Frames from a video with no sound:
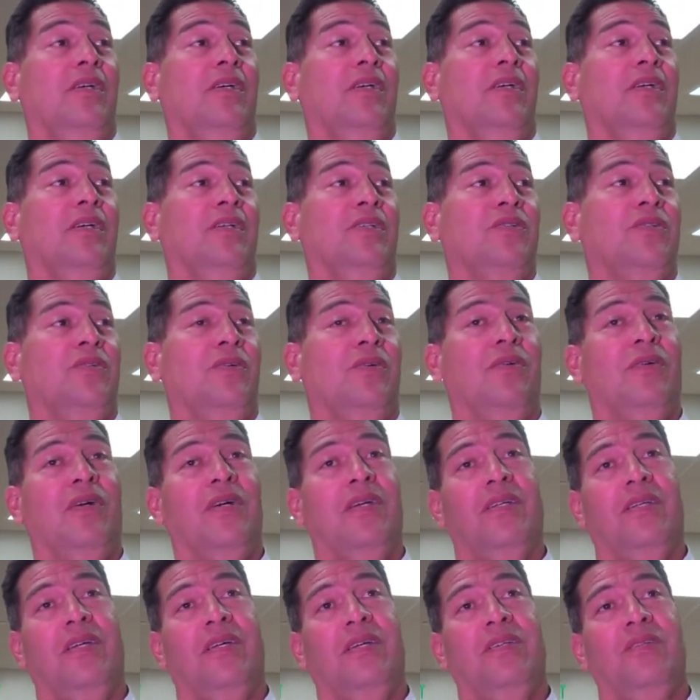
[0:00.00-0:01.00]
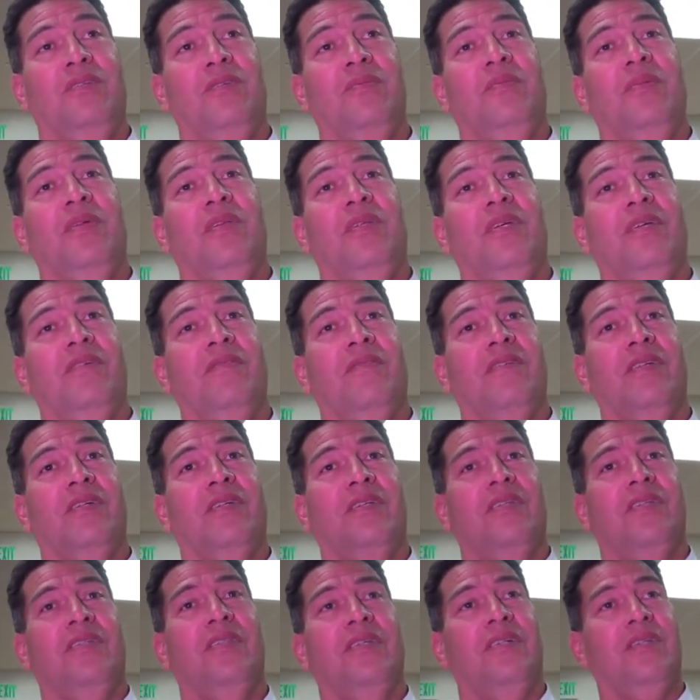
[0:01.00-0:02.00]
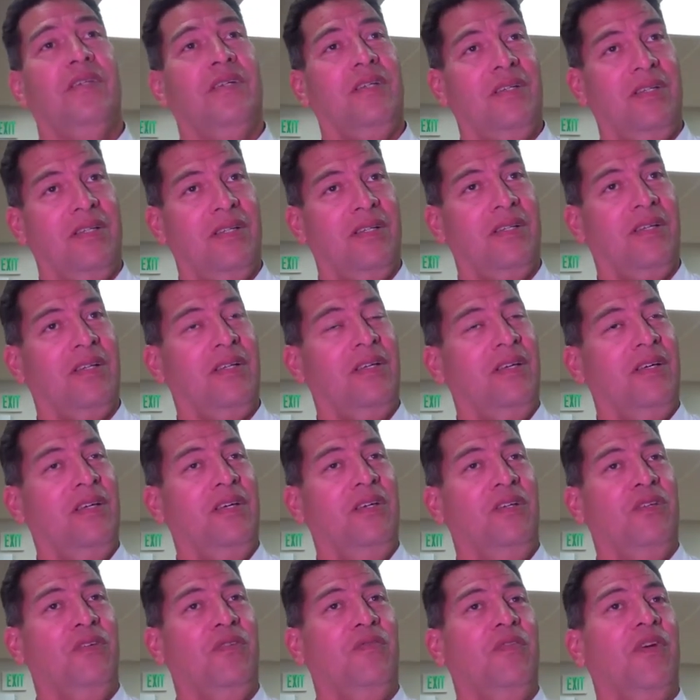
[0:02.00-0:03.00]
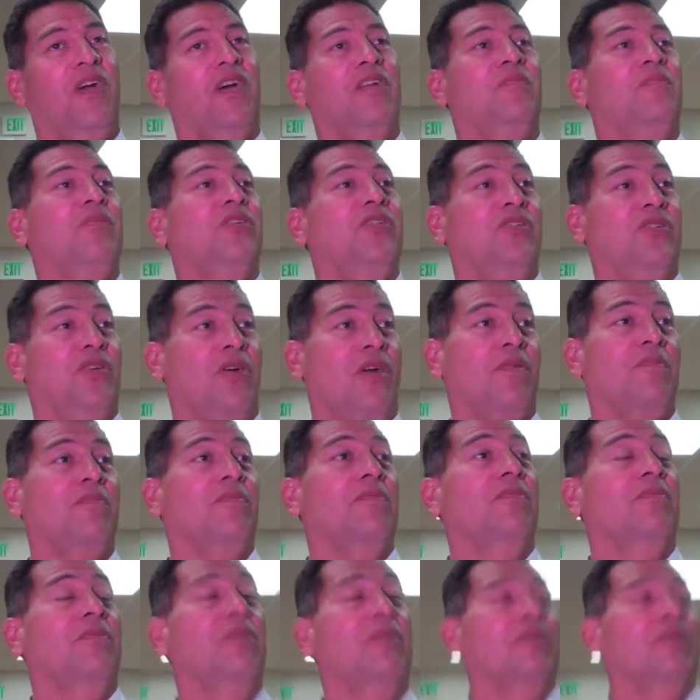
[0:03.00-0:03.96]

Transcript: And so I do believe that you've got to be sharp.